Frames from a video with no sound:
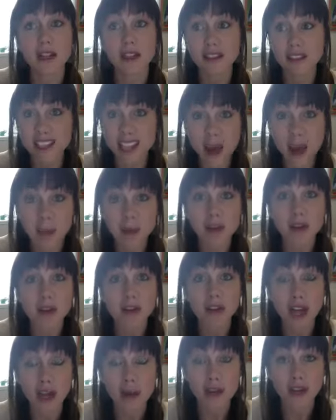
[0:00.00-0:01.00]
the chemical
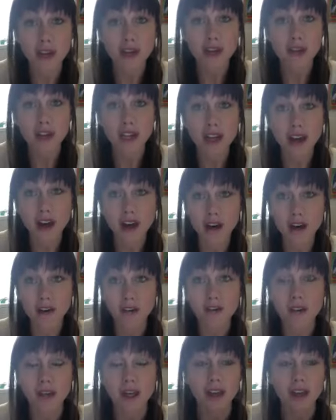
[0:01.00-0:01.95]
chemistry of